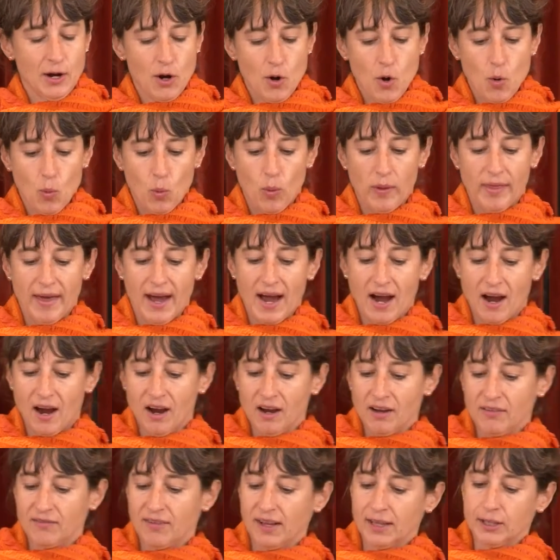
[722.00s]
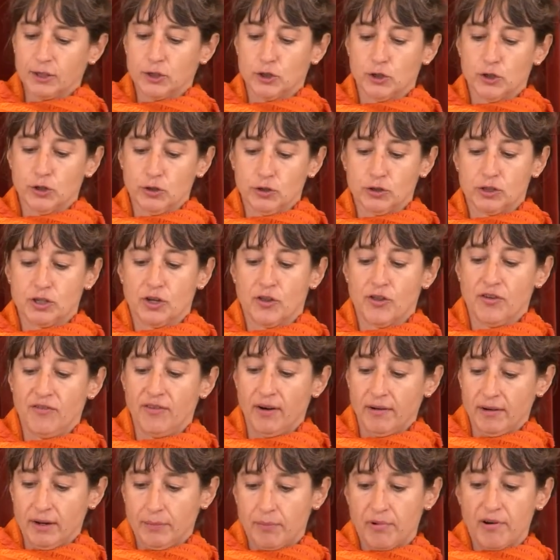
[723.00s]
with a high-value good. The
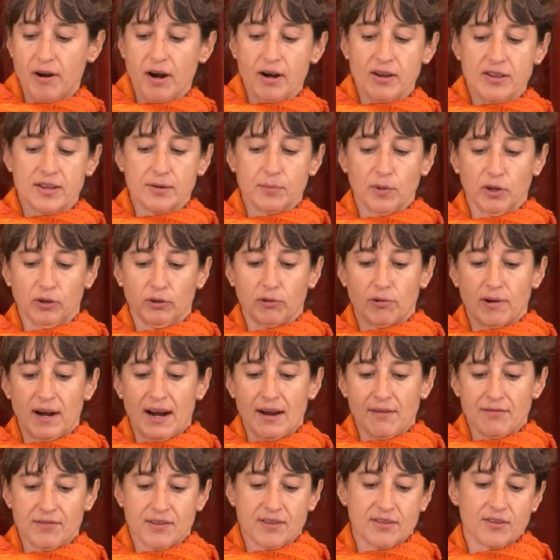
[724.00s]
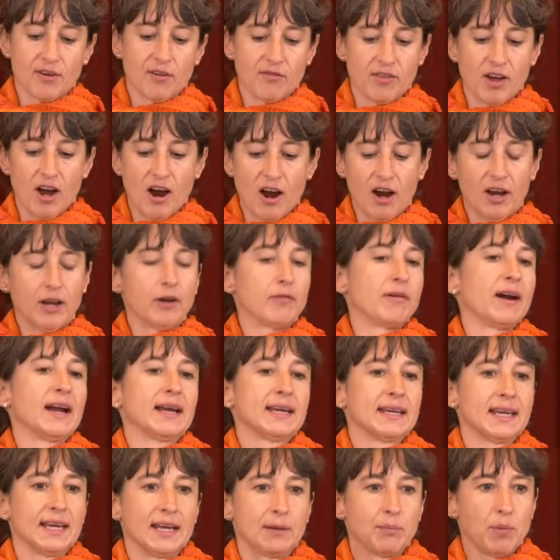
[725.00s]
very pricey monographs of the
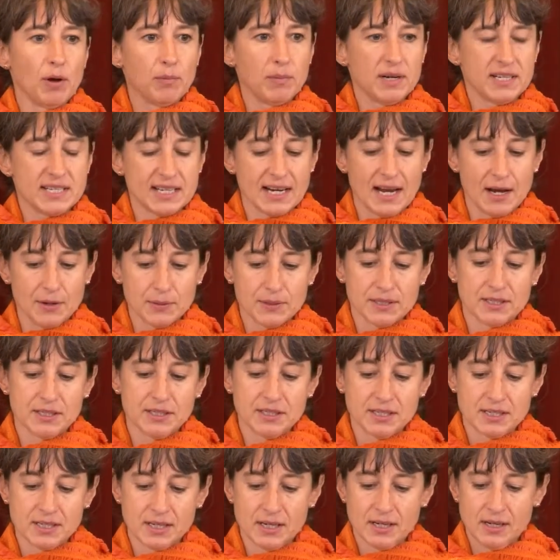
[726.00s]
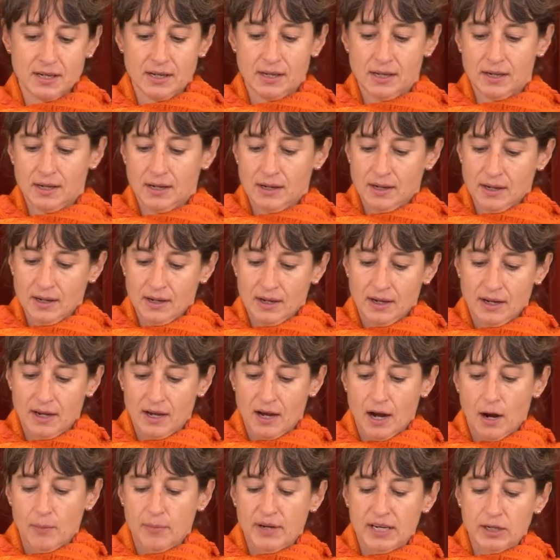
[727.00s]
high-ranking publishing houses
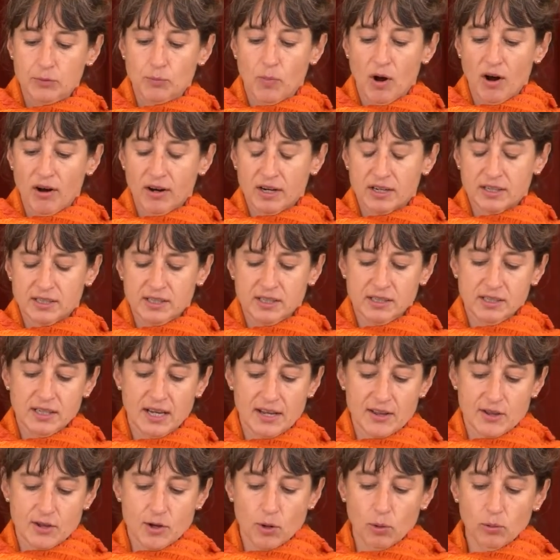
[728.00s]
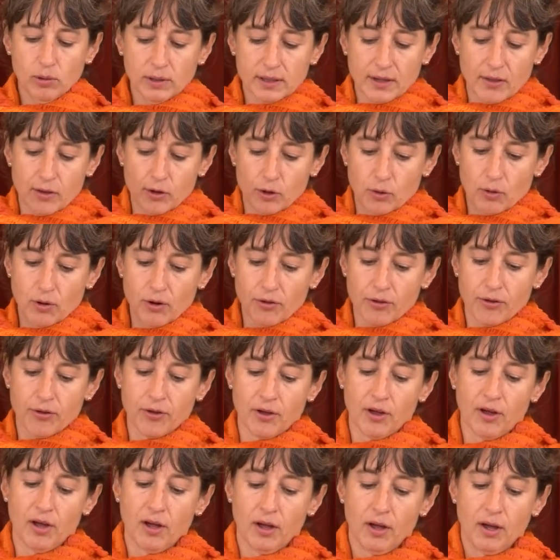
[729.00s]
are being marketed and sold in the North,
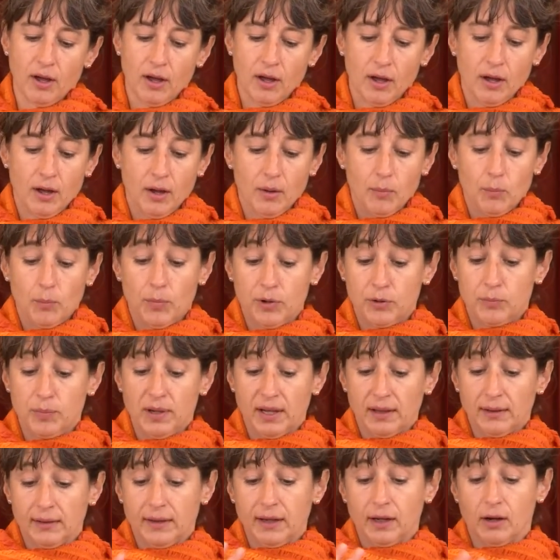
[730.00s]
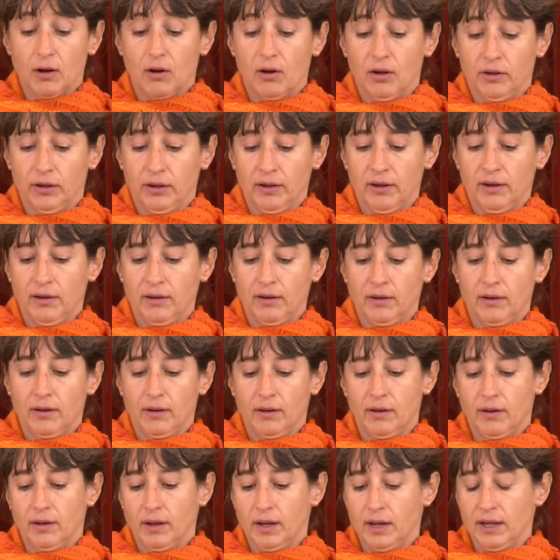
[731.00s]
but building on
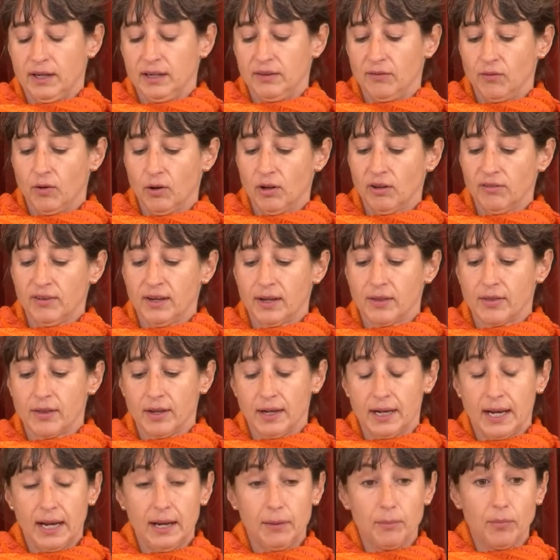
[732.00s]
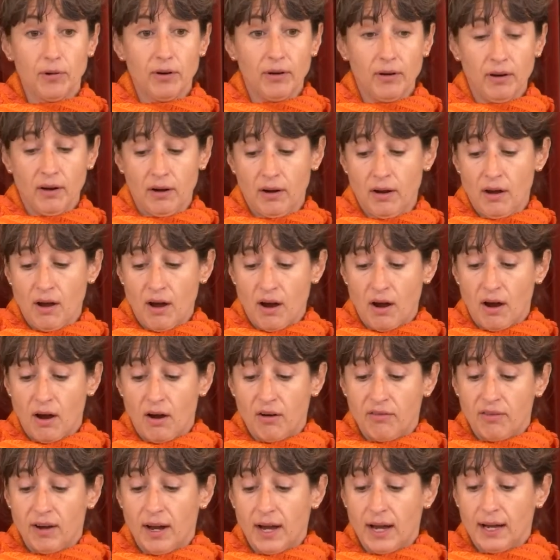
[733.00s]
and involving the labor
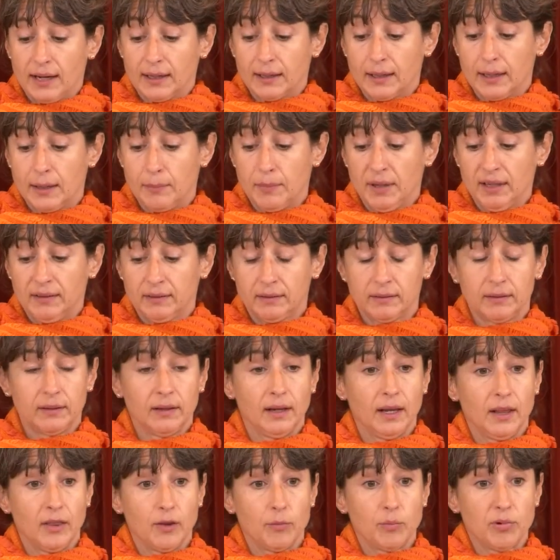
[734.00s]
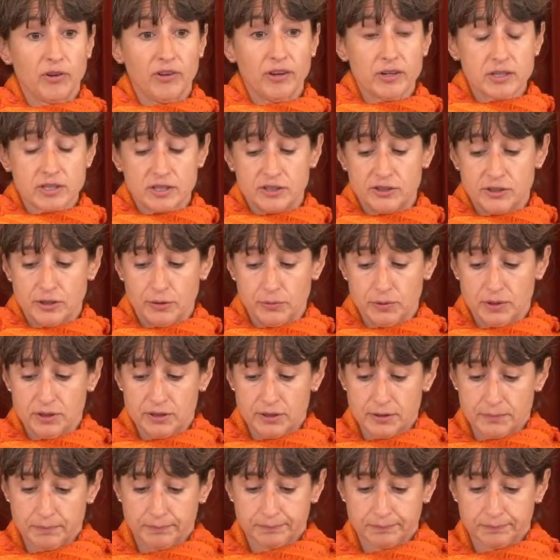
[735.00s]
of academics in the production zones.